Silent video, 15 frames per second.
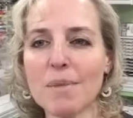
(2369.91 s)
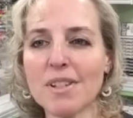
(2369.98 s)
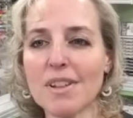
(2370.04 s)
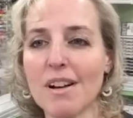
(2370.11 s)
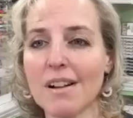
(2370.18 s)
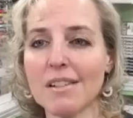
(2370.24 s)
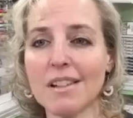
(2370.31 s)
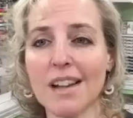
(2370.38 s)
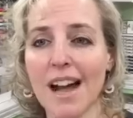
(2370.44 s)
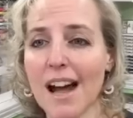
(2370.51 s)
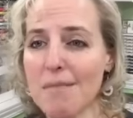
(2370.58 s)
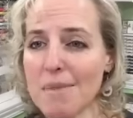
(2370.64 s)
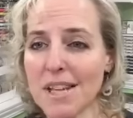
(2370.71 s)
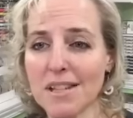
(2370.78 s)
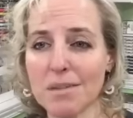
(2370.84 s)
is called
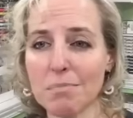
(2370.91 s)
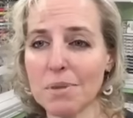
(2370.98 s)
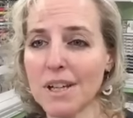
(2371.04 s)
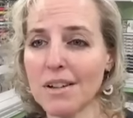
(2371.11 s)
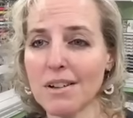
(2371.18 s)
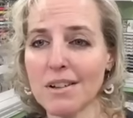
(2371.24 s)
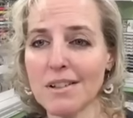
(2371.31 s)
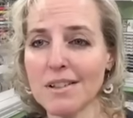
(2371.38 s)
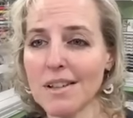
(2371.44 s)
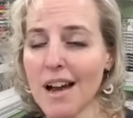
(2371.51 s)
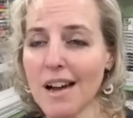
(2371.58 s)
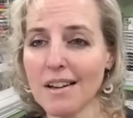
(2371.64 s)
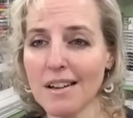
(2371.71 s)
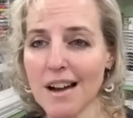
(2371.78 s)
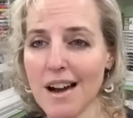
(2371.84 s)

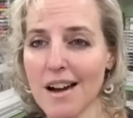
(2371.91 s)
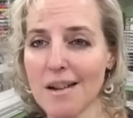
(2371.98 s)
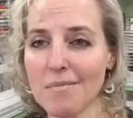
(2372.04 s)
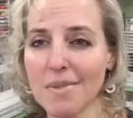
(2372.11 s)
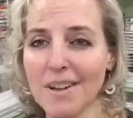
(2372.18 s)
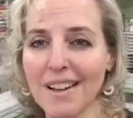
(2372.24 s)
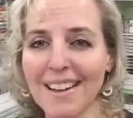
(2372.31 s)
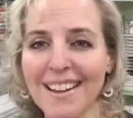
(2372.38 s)
commentpicker.com.